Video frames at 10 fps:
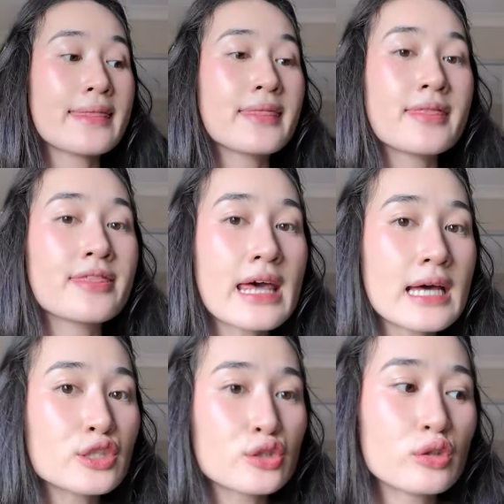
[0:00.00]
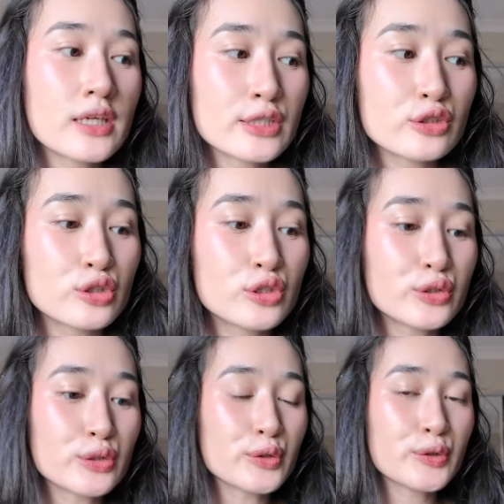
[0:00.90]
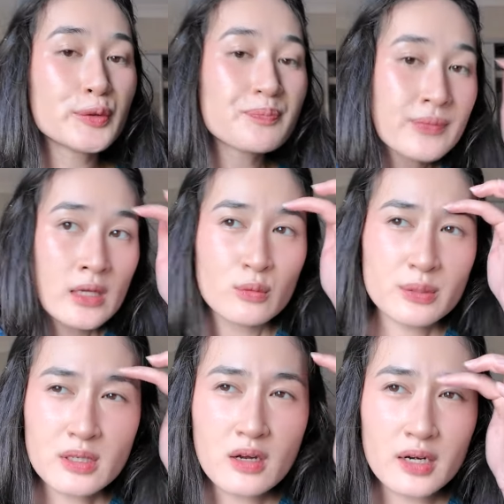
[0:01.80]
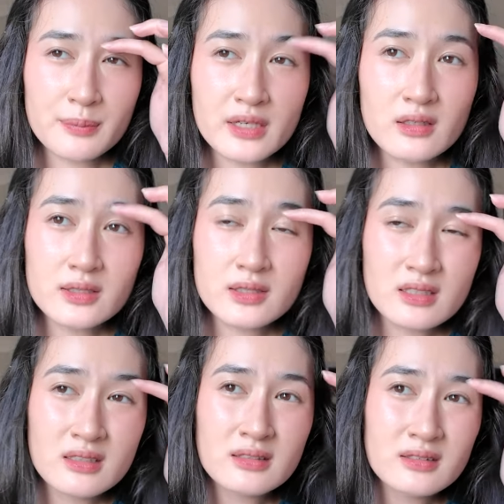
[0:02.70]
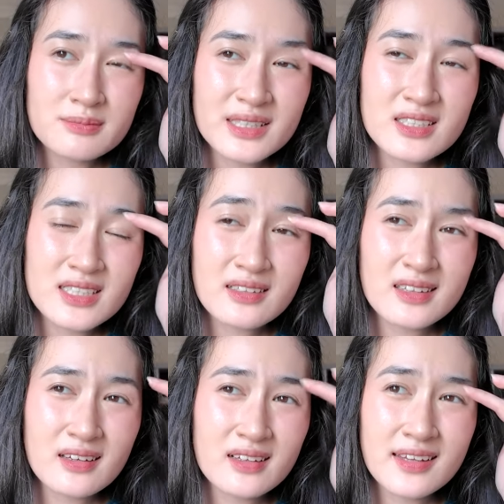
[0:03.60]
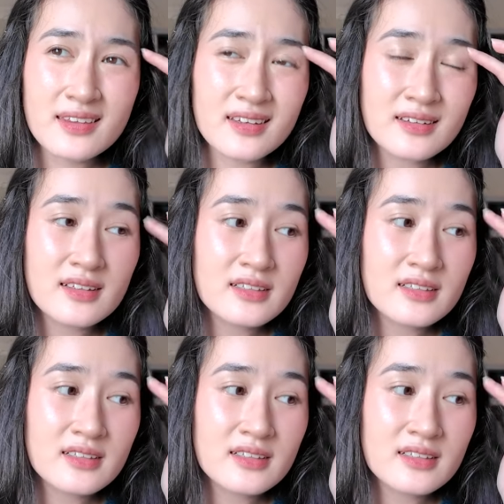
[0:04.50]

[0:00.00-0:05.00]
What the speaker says: And that's all I do with my eyebrows, because like they're kind of thick.